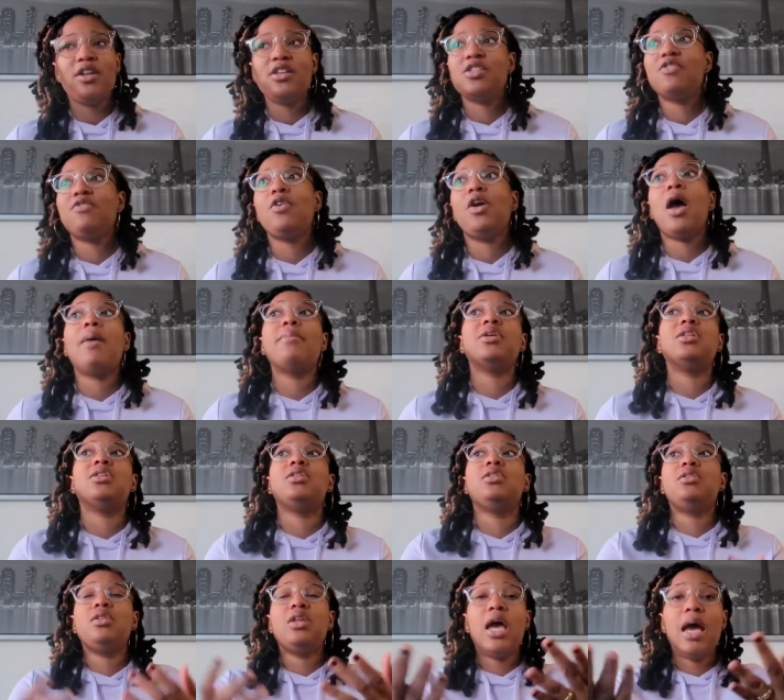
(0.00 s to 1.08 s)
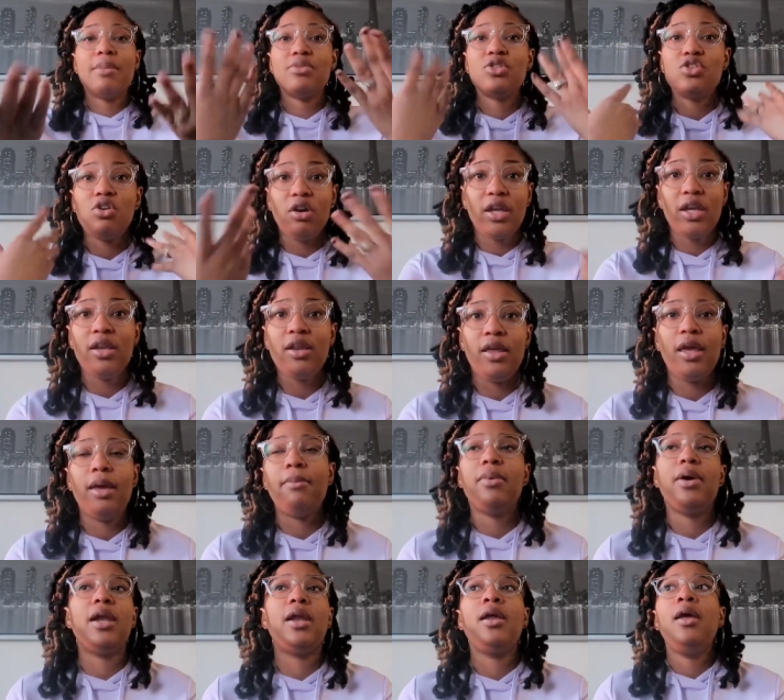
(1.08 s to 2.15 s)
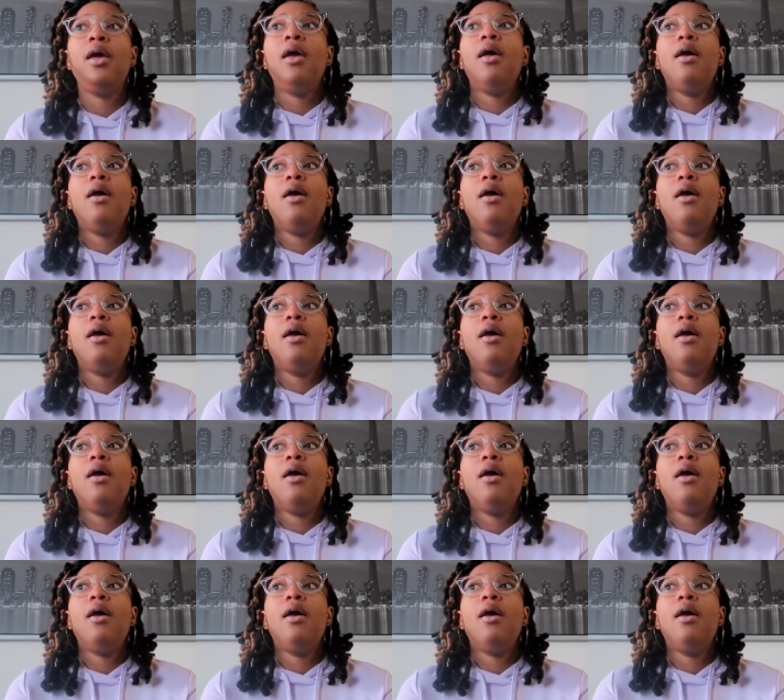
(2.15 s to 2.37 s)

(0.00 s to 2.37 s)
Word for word: honest with you i mean i'm talking here but